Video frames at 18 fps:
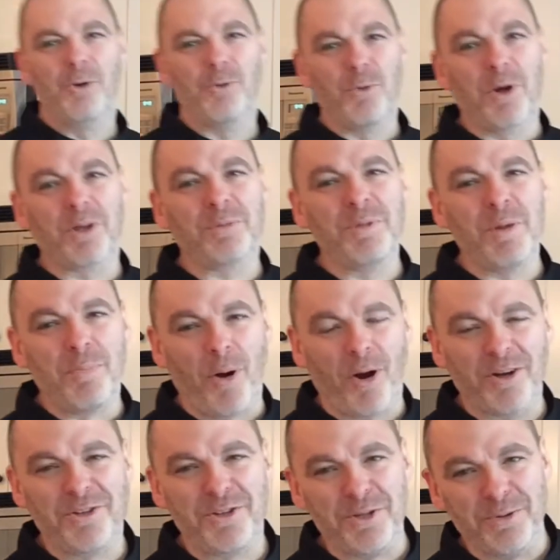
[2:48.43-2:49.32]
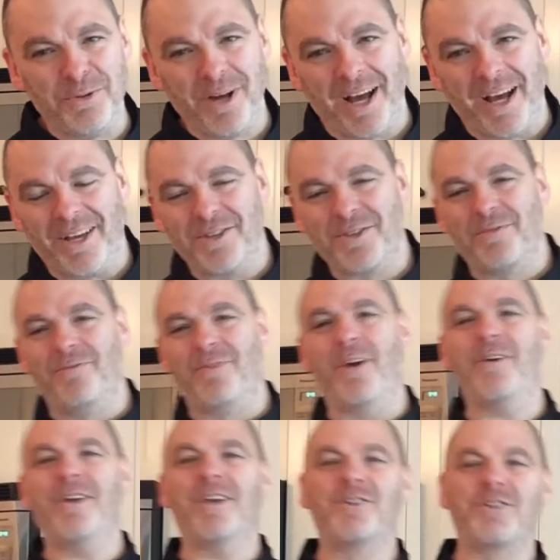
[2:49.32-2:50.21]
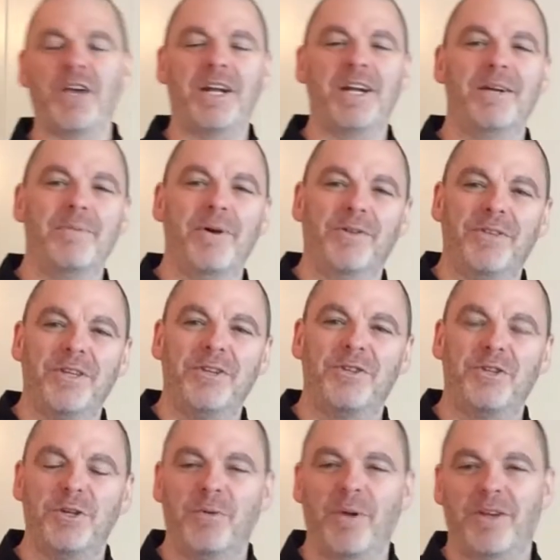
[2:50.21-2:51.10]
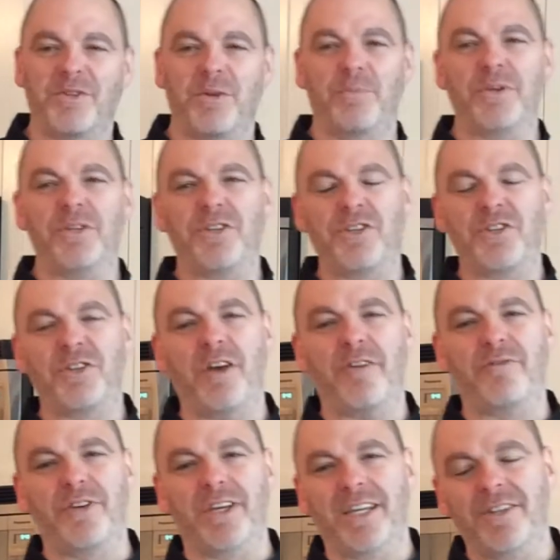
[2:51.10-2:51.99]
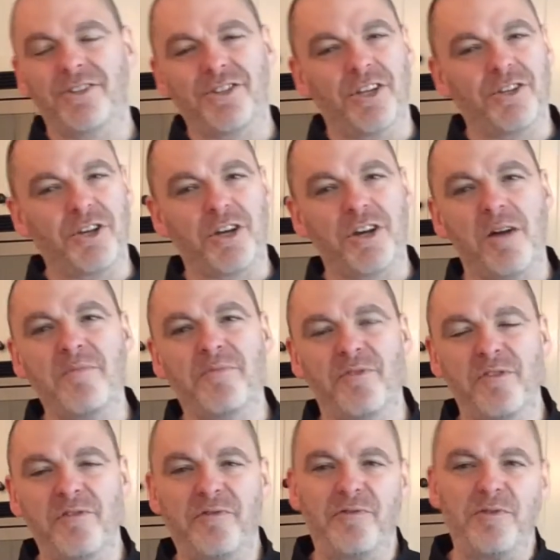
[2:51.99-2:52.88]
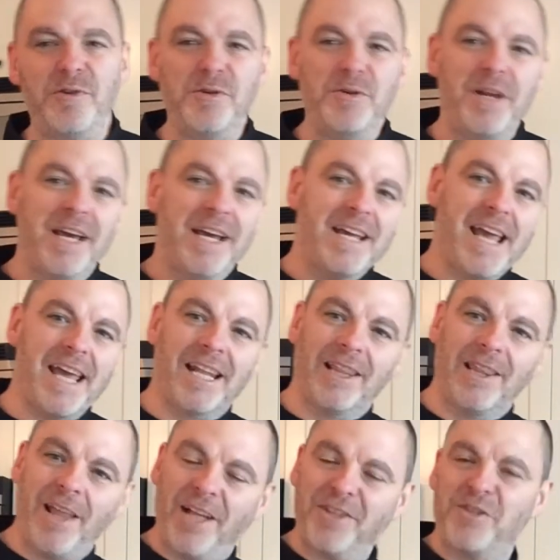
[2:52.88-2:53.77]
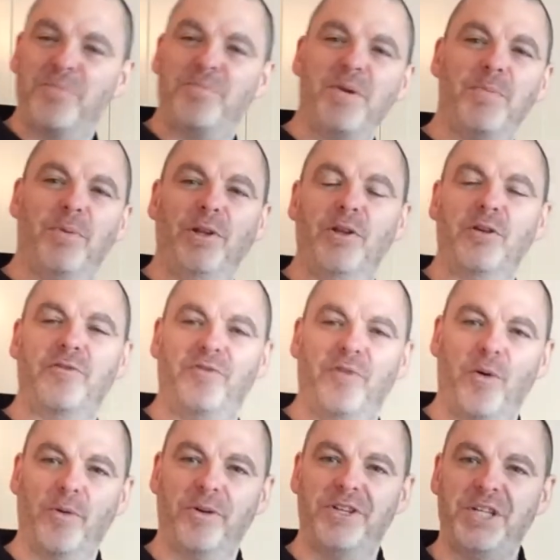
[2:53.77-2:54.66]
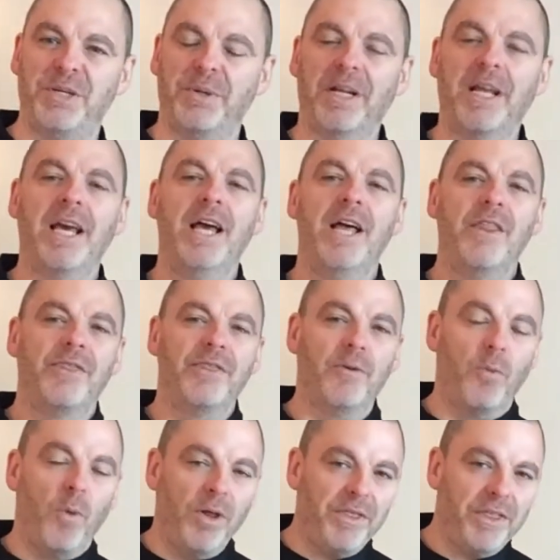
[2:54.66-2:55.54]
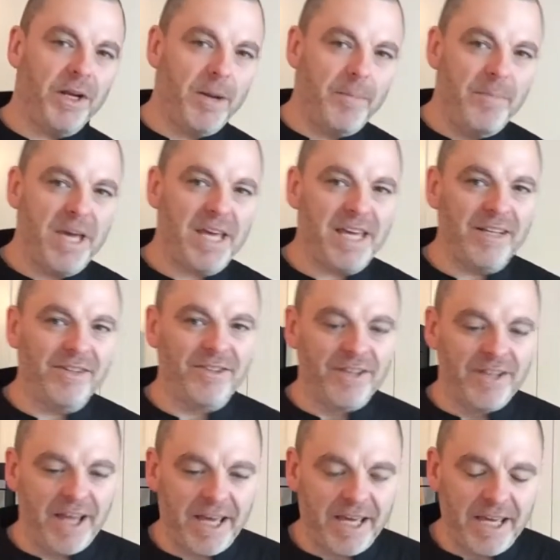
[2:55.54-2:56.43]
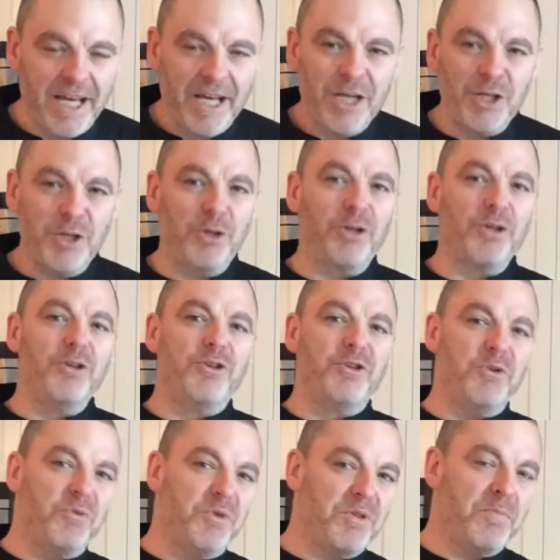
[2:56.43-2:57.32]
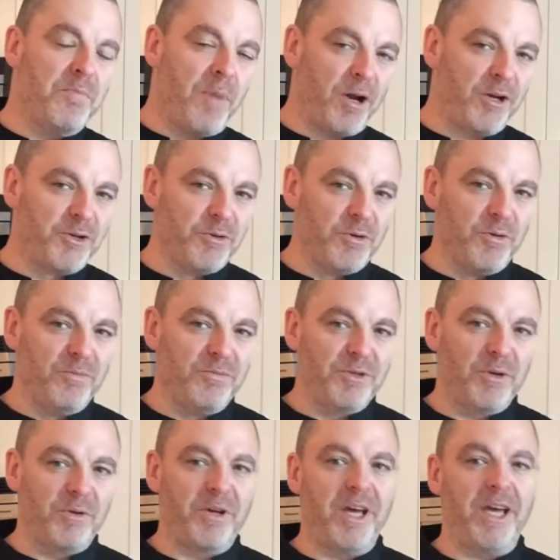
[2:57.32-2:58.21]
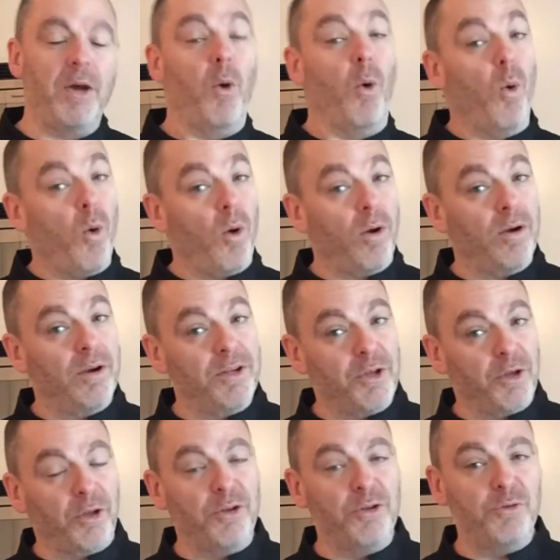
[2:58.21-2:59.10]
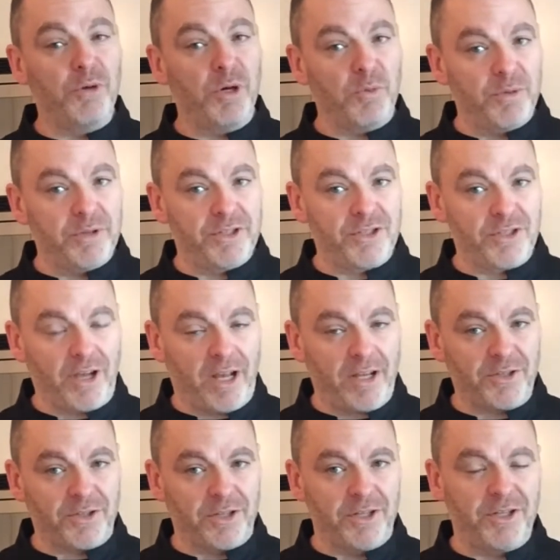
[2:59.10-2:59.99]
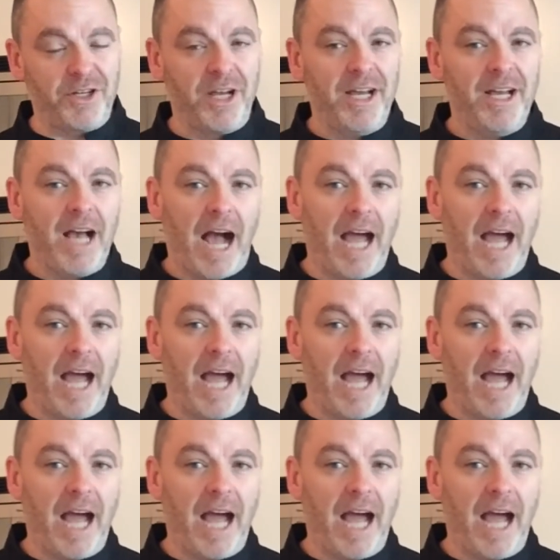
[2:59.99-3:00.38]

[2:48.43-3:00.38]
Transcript: Welcome to part 2, guys. Very excited about these 2 recipes. Stuffing, it's such a comfort food, and lots of people look forward to it. The one that I'm making today, you can do with mushrooms, okay? Or you can do it with sausage.